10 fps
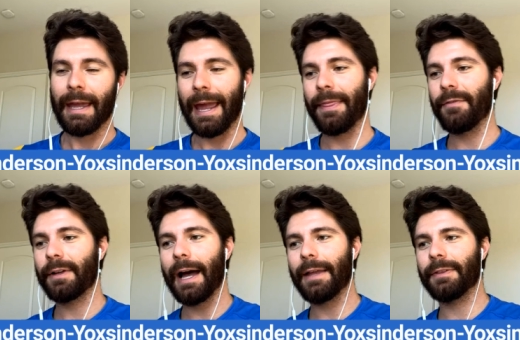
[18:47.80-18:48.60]
And they've
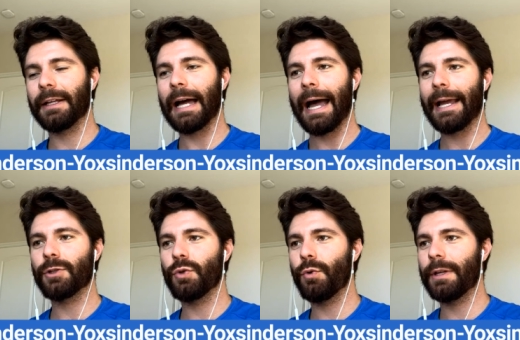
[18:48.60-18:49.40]
got the
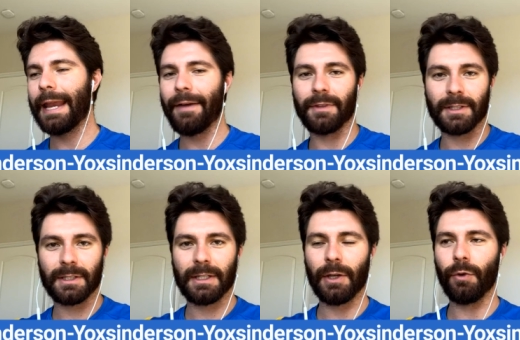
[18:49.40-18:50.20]
guys who can have the
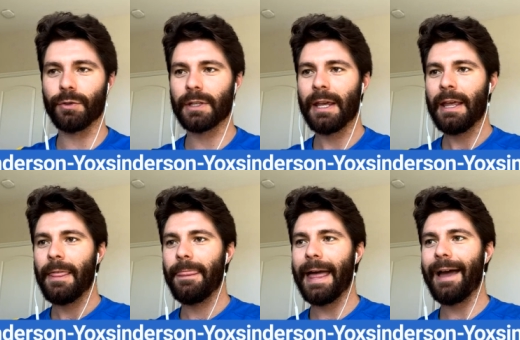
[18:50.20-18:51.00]
skills
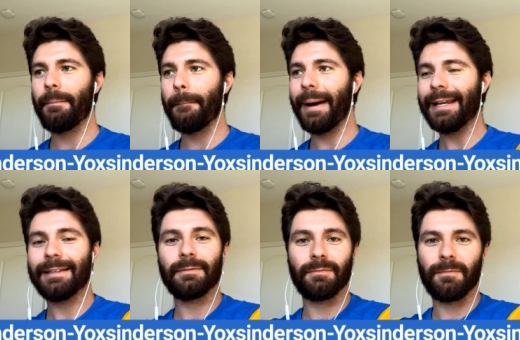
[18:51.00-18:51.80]
that might
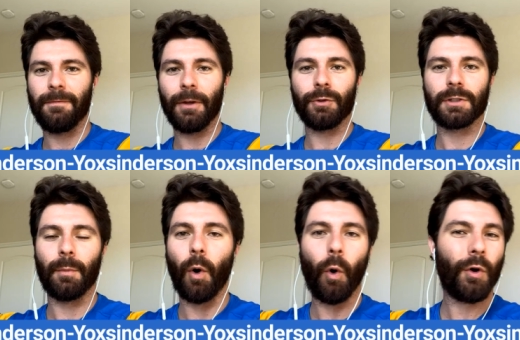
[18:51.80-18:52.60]
fill
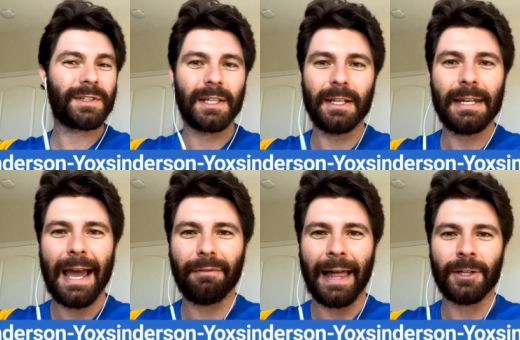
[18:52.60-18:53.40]
some holes they didn't
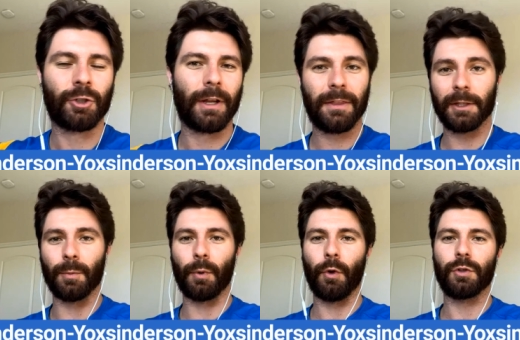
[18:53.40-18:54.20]
have last year. I think the
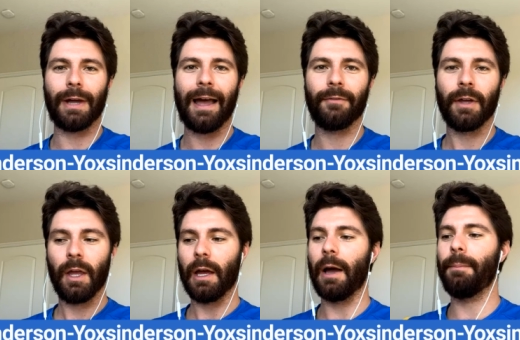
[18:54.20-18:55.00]
Bruins will have
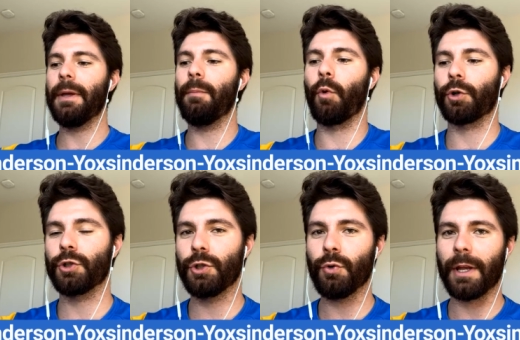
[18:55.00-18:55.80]
a bit more
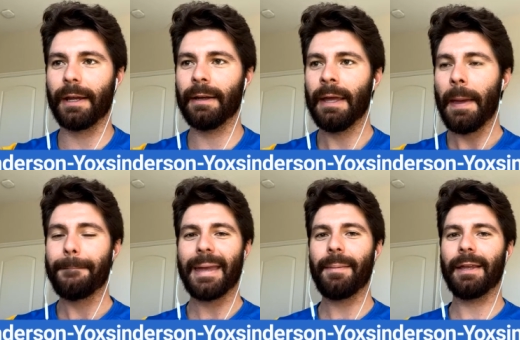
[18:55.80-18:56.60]
shooting,
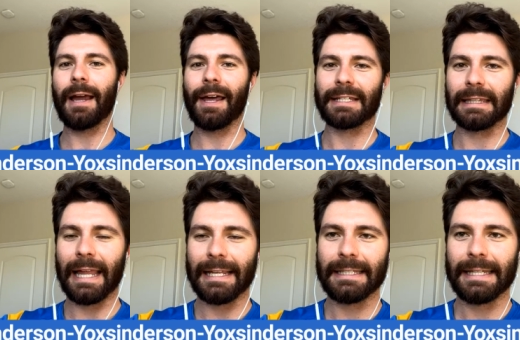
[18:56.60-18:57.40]
maybe not as
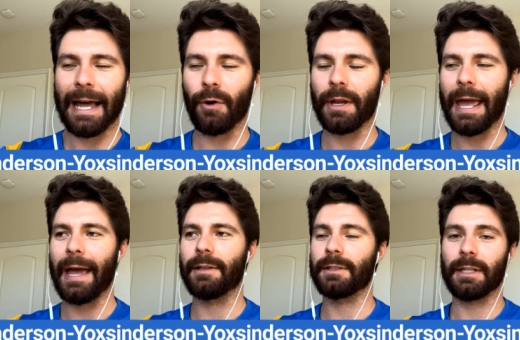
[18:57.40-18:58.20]
lights out
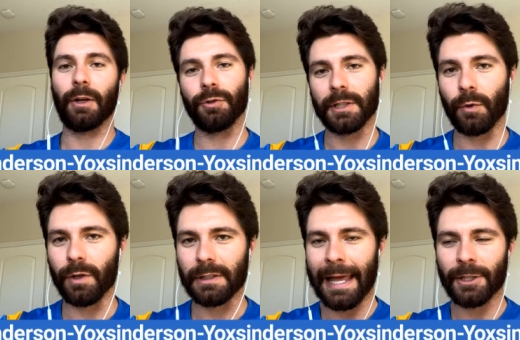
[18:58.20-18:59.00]
as Singleton
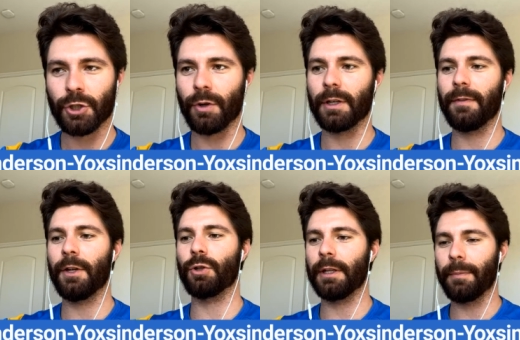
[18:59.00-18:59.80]
was last year
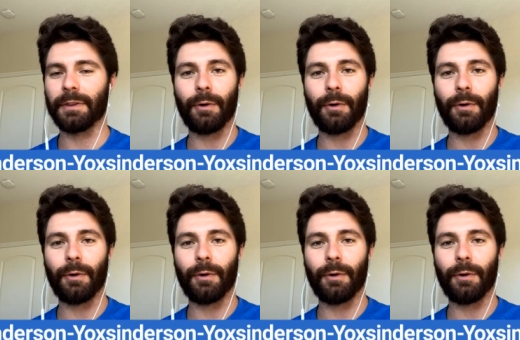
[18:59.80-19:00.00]
individually, but